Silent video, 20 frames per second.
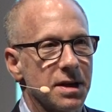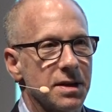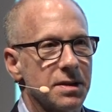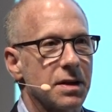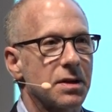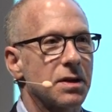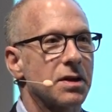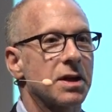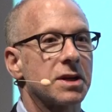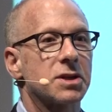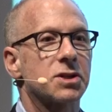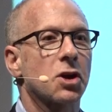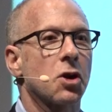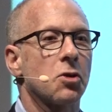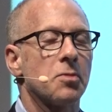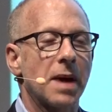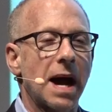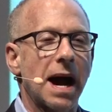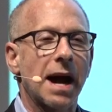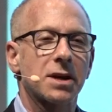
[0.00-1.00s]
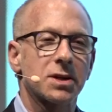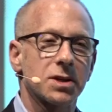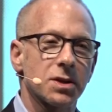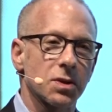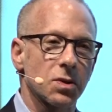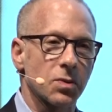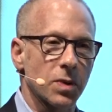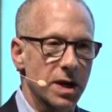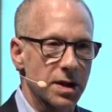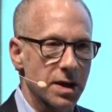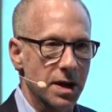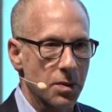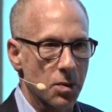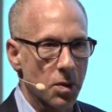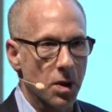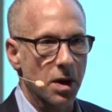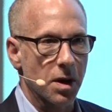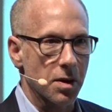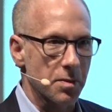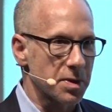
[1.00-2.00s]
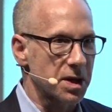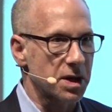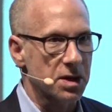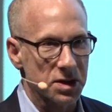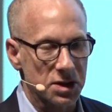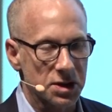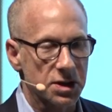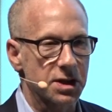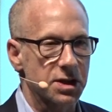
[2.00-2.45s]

then things go back to the way they were because